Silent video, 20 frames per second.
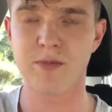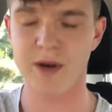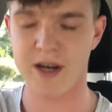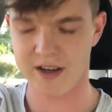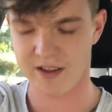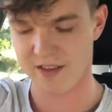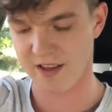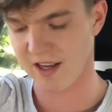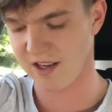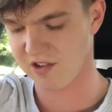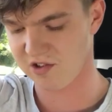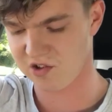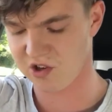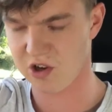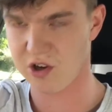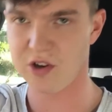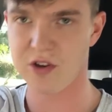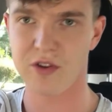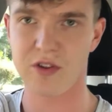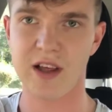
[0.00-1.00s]
back there,
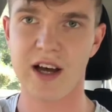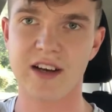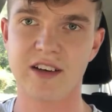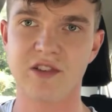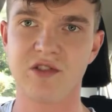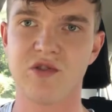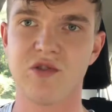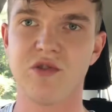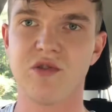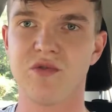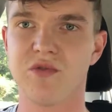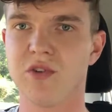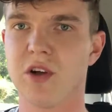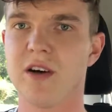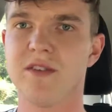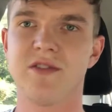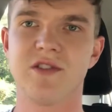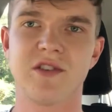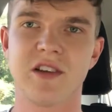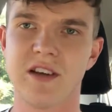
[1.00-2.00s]
so that is useful
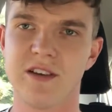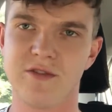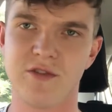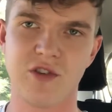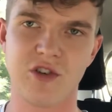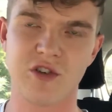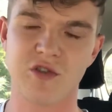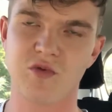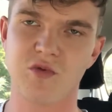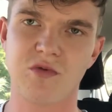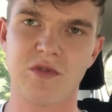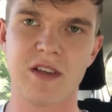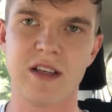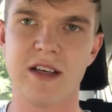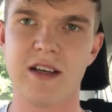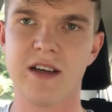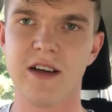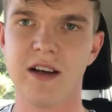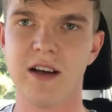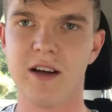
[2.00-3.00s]
obviously if you just
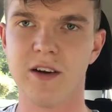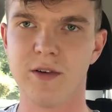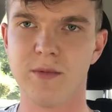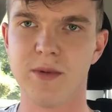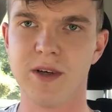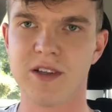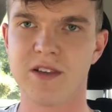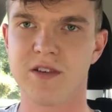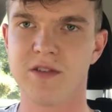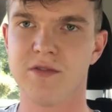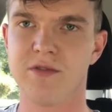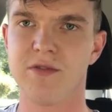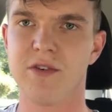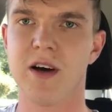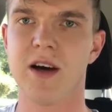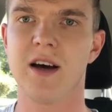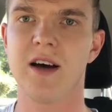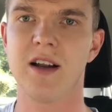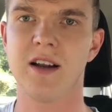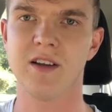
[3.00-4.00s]
need a little bit of
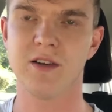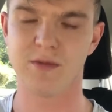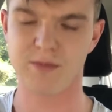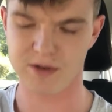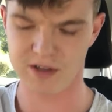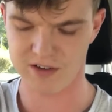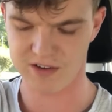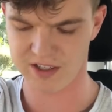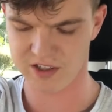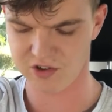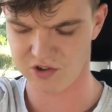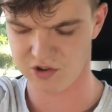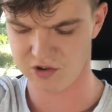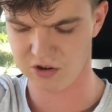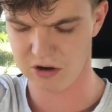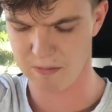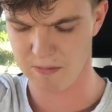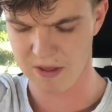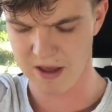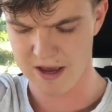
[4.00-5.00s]
extra
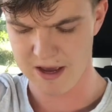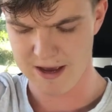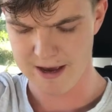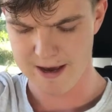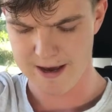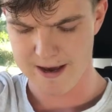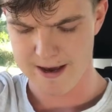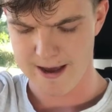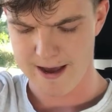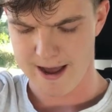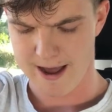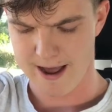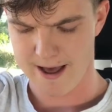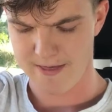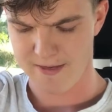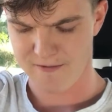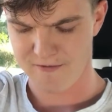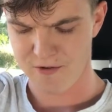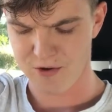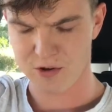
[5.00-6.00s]
room.
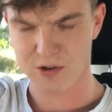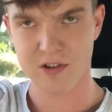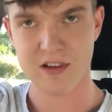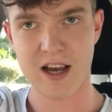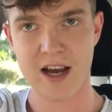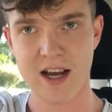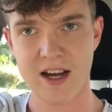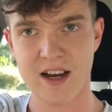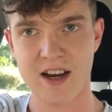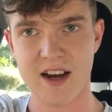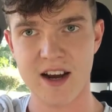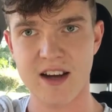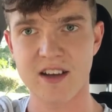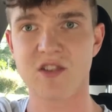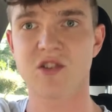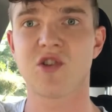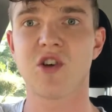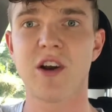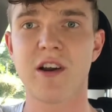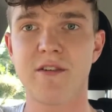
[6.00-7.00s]
And the fuel tank
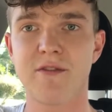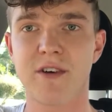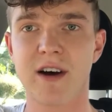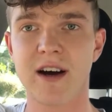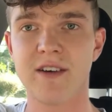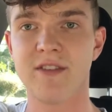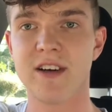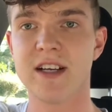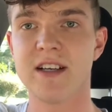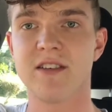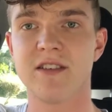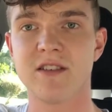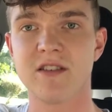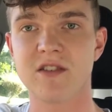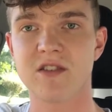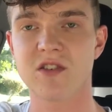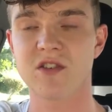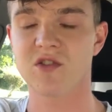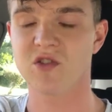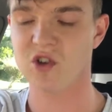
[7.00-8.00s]
is 35
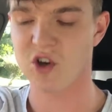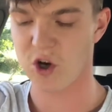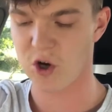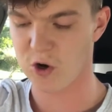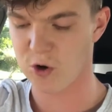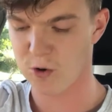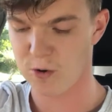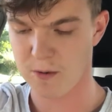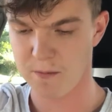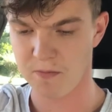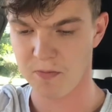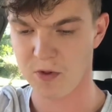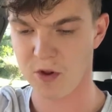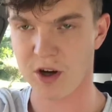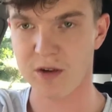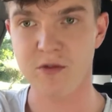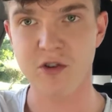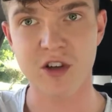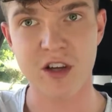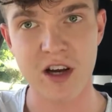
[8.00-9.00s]
liters, so
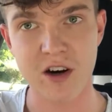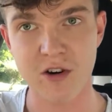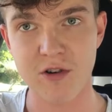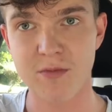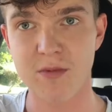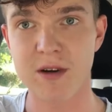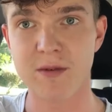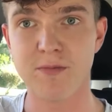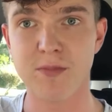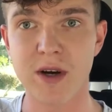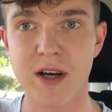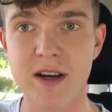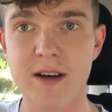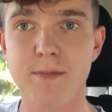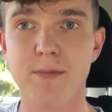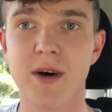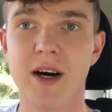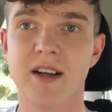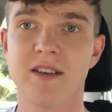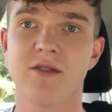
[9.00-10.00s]
not terribly
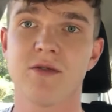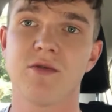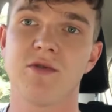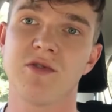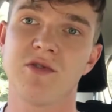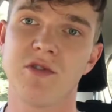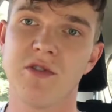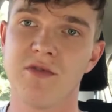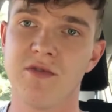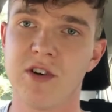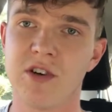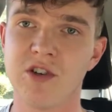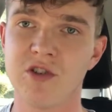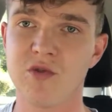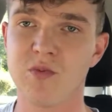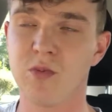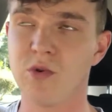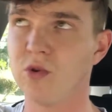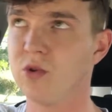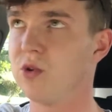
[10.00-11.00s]
big, but also a very
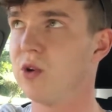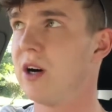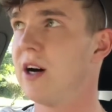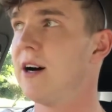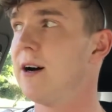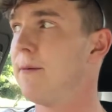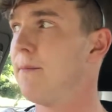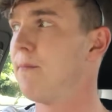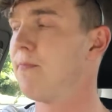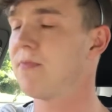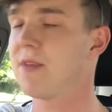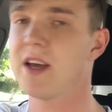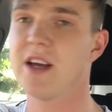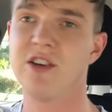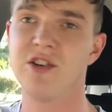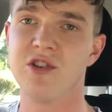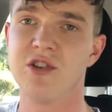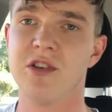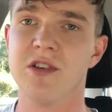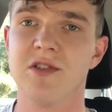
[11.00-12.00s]
small
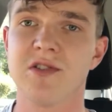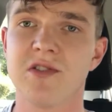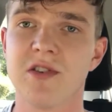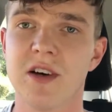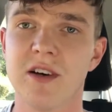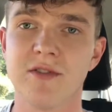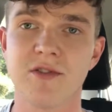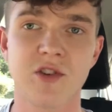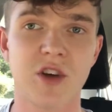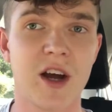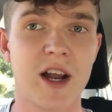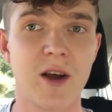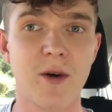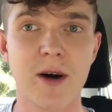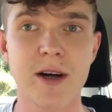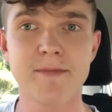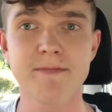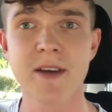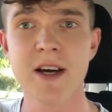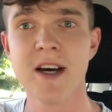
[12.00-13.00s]
engine itself. So
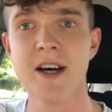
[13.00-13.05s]
anyway,